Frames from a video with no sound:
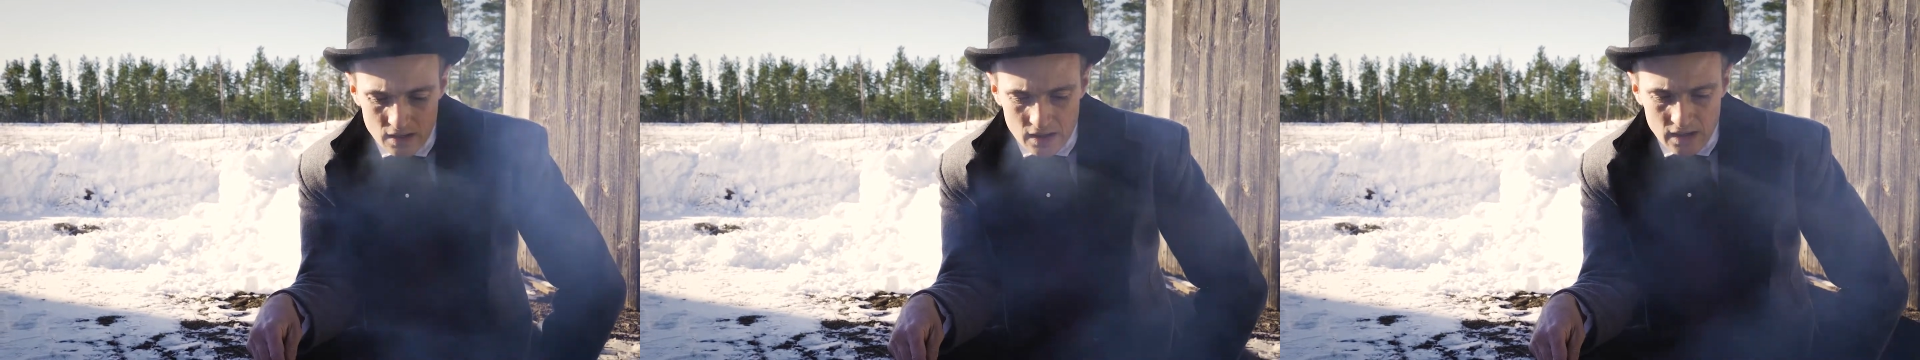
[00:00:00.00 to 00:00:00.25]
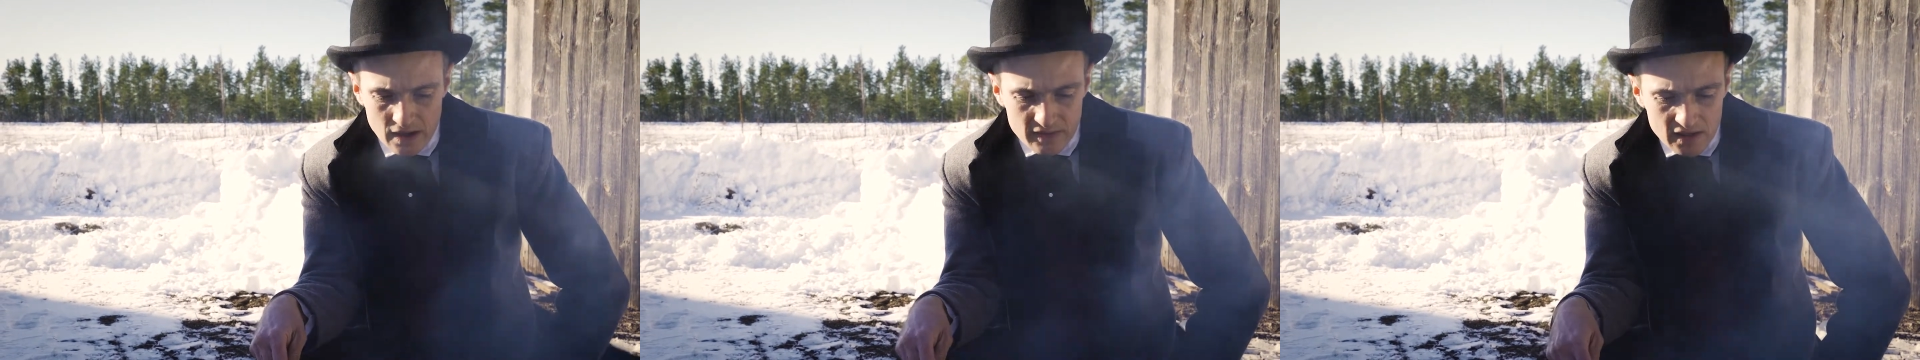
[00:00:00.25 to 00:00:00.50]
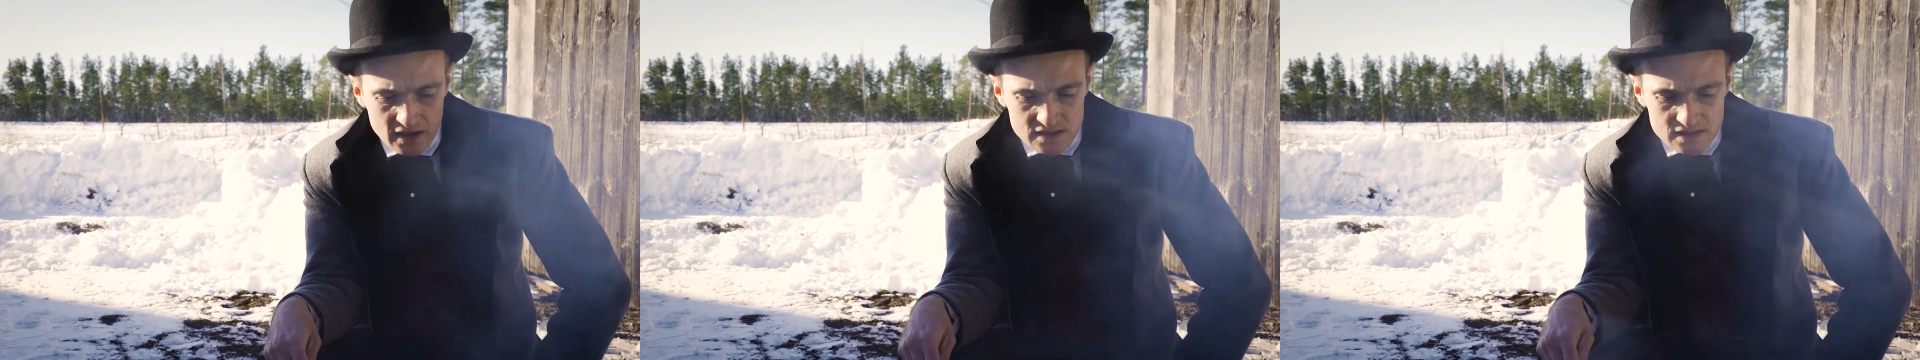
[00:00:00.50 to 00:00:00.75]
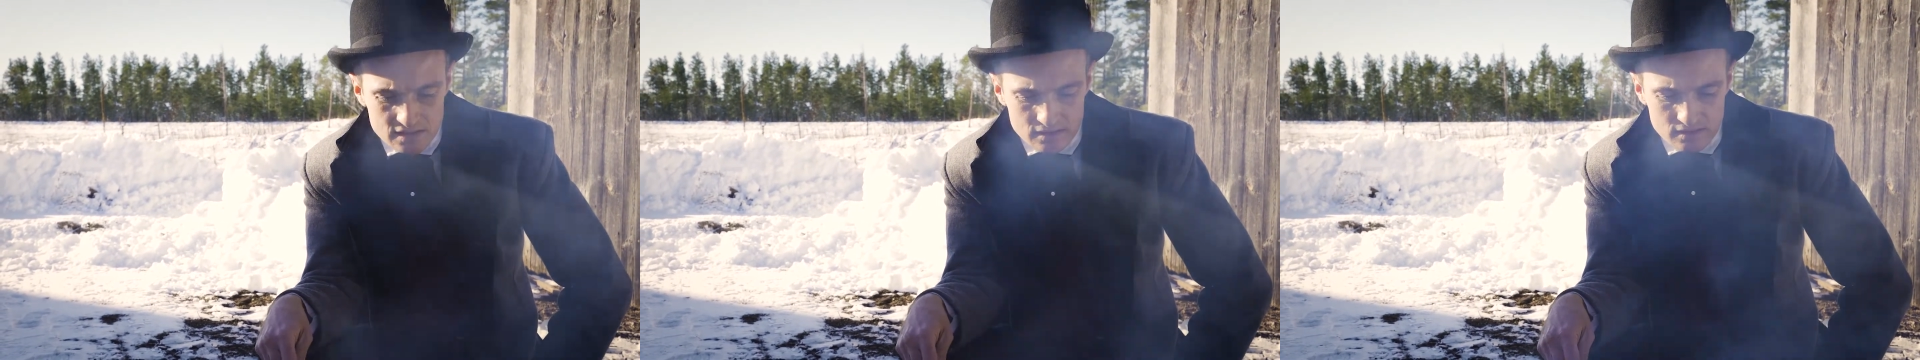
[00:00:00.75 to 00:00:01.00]
I think
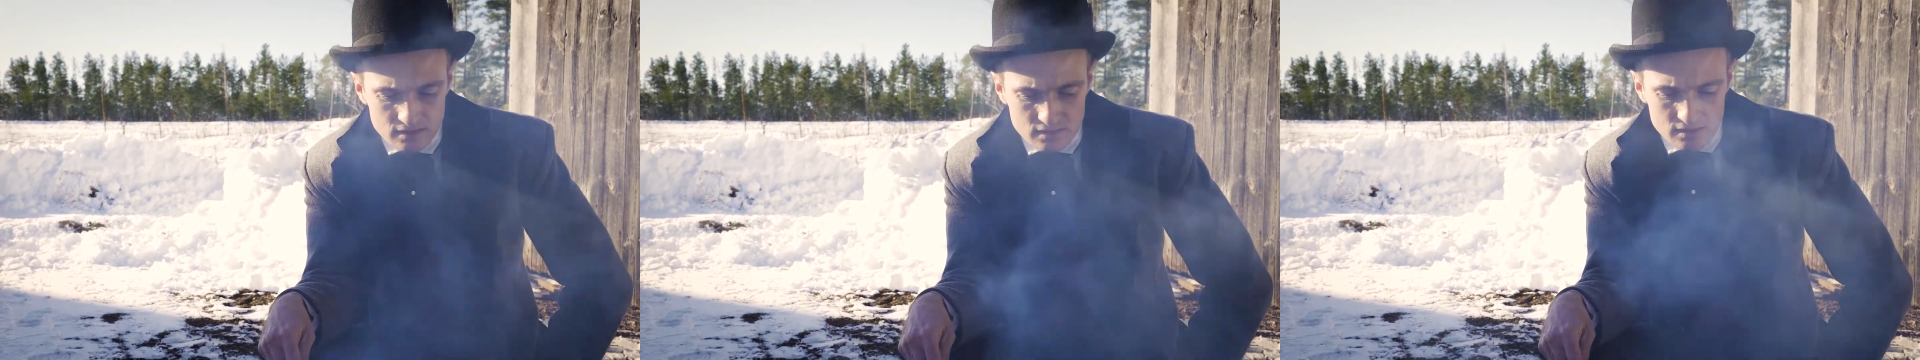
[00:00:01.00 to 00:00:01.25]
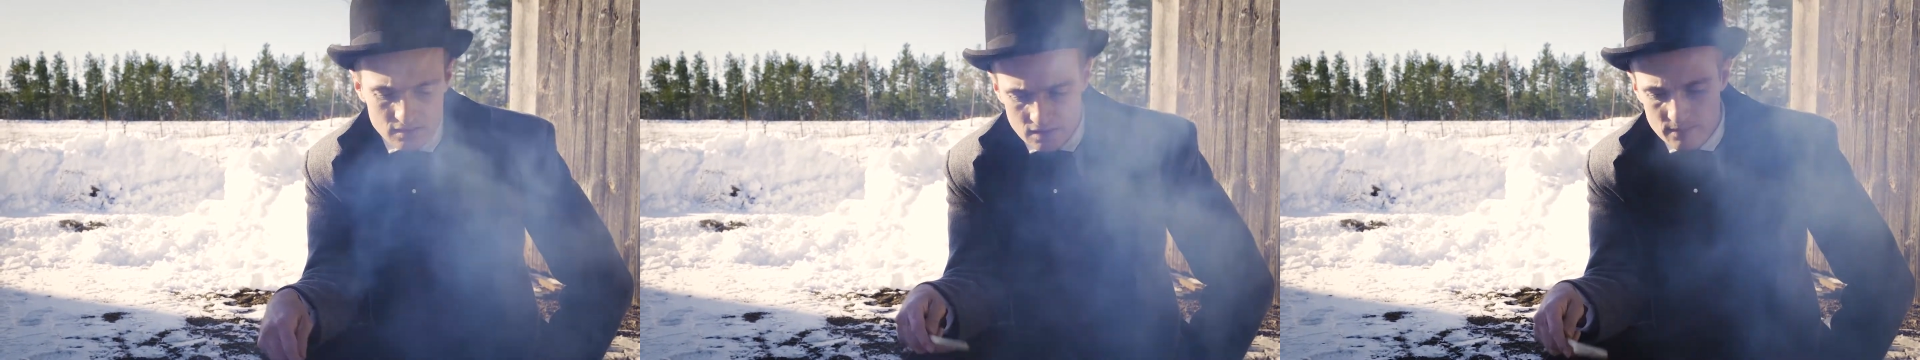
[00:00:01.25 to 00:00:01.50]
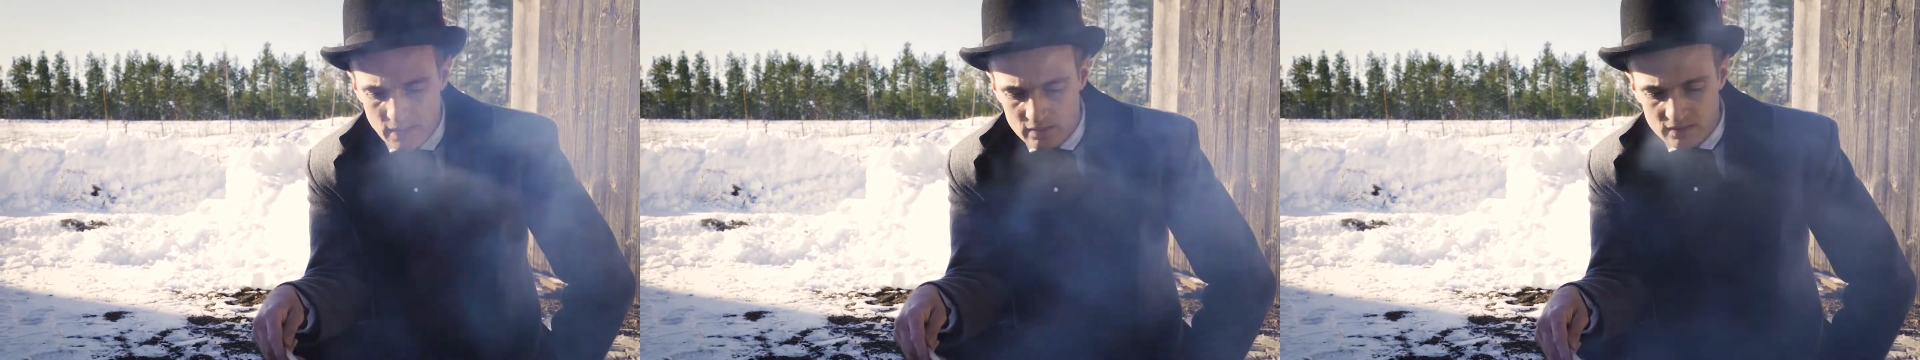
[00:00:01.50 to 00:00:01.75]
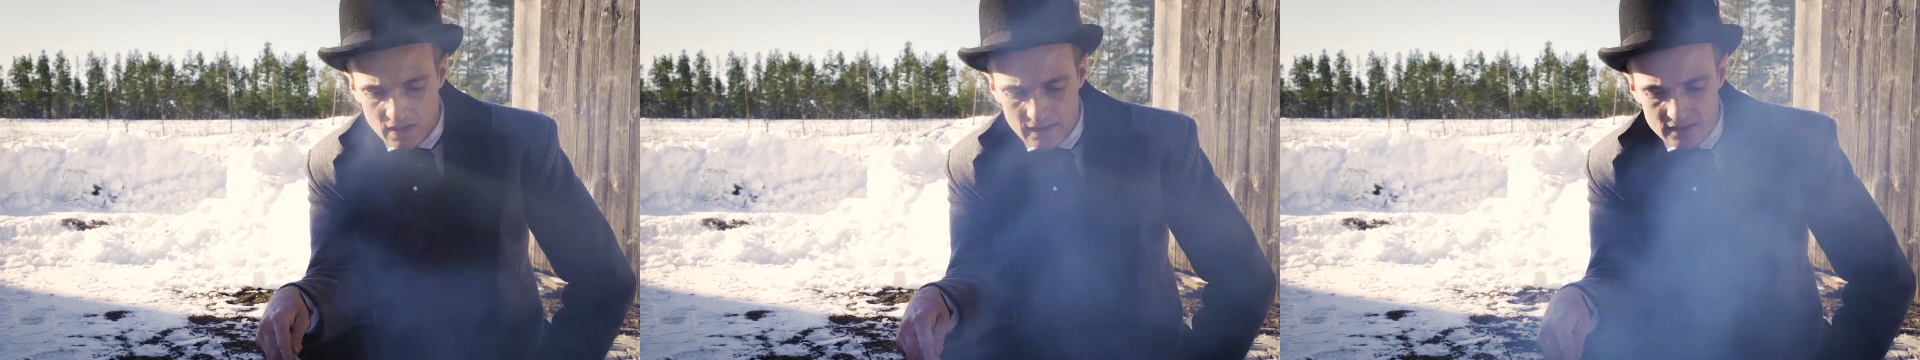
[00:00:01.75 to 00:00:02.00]
it's
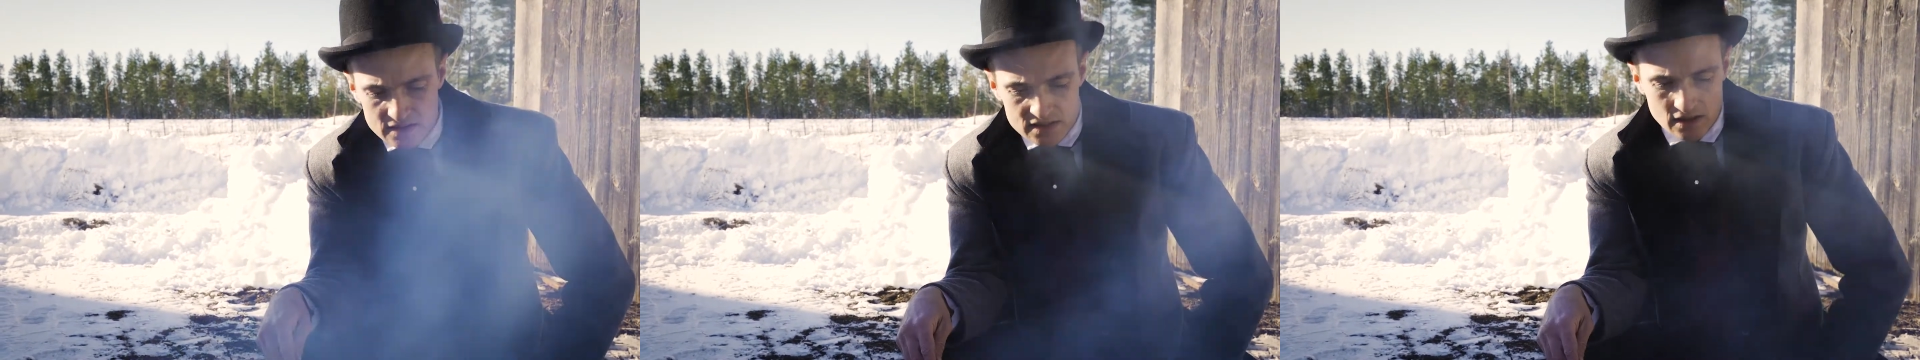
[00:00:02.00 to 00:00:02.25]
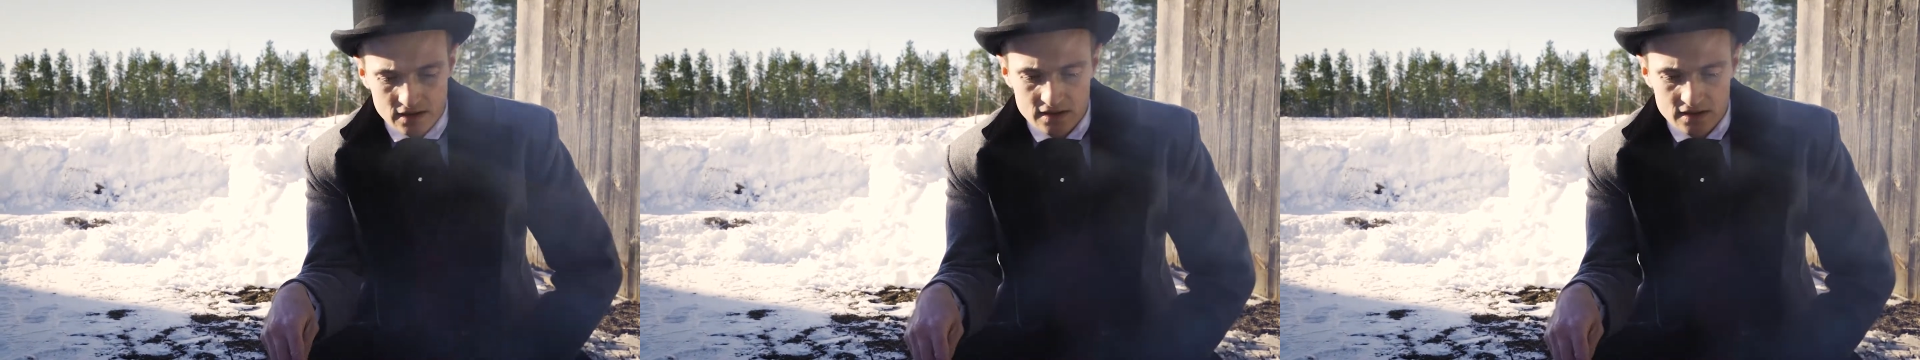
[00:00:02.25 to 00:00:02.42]
about time to start